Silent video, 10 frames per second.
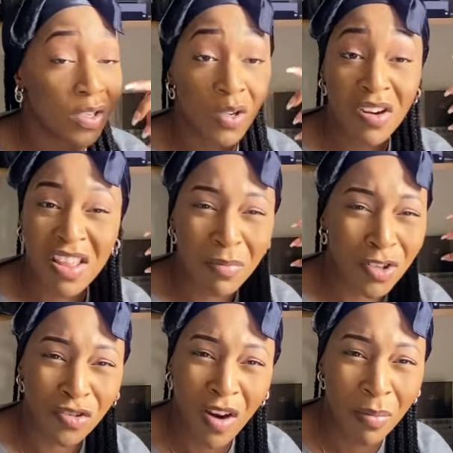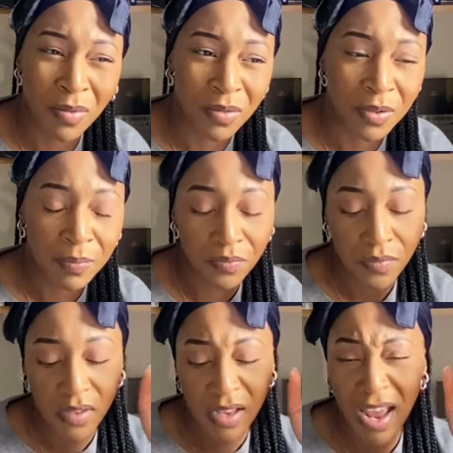a lot of them are troubled.
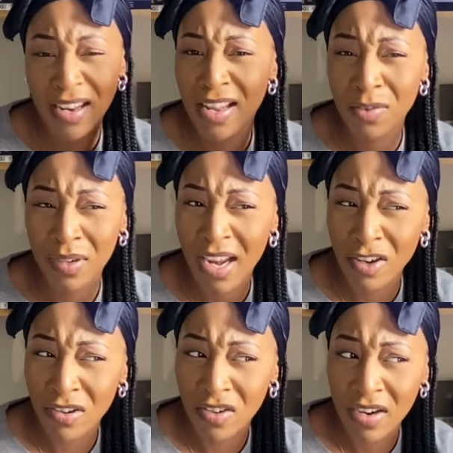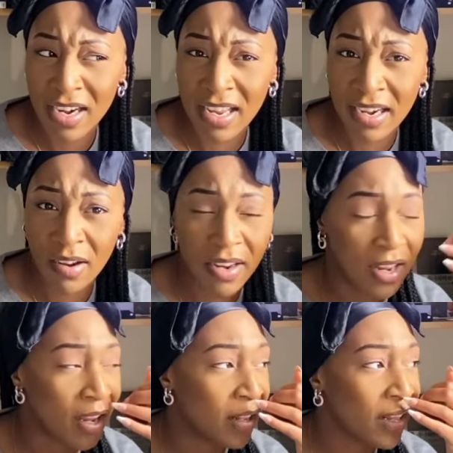And that's what Kendrick is trying to get out
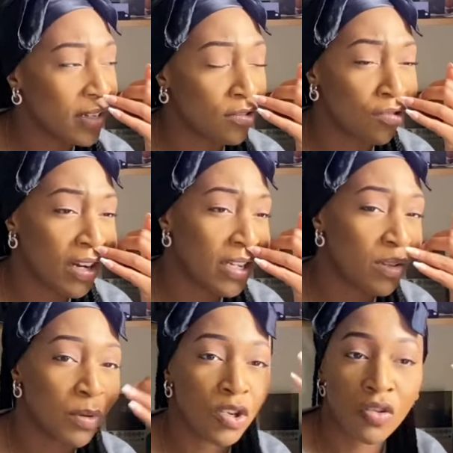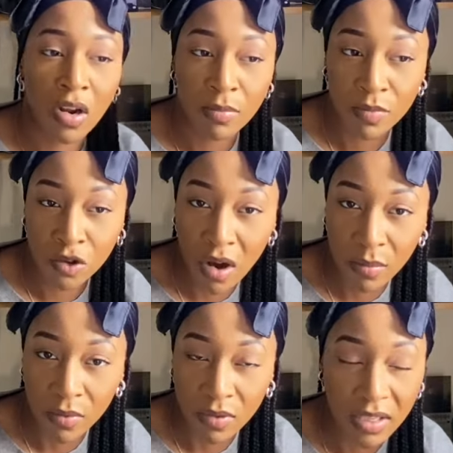here, that Drake is a bit
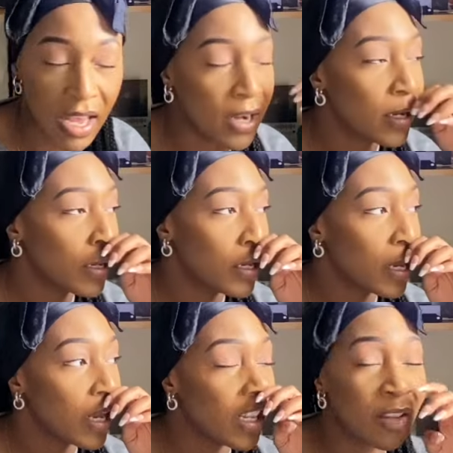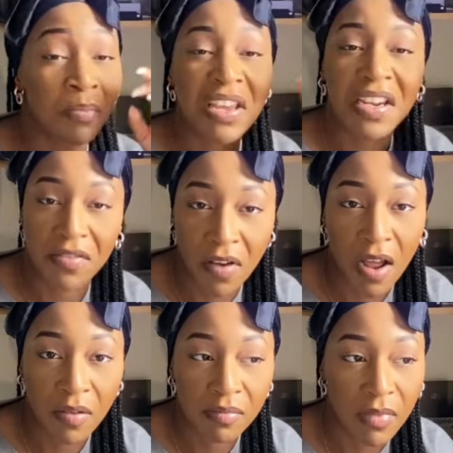troubled, that he's a
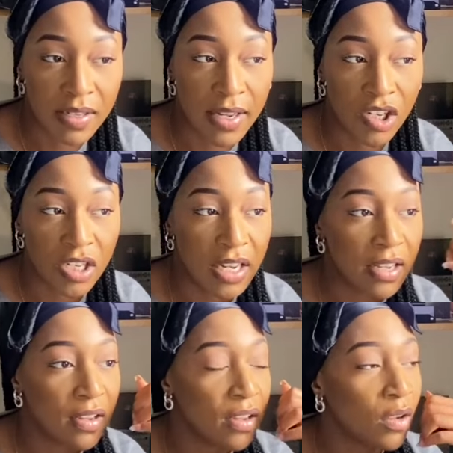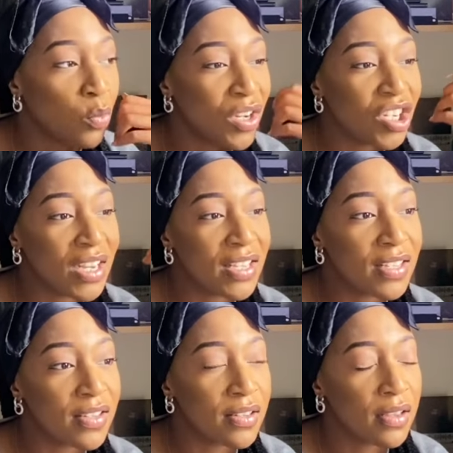paedophile, essentially. Which
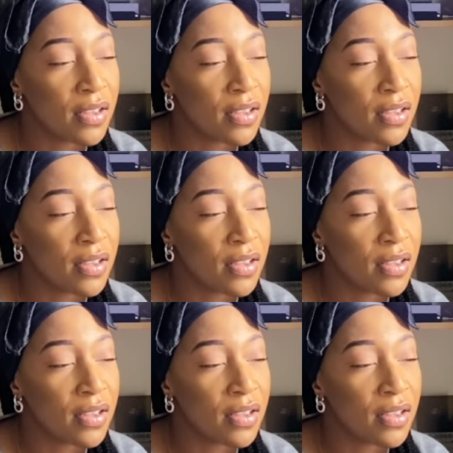is,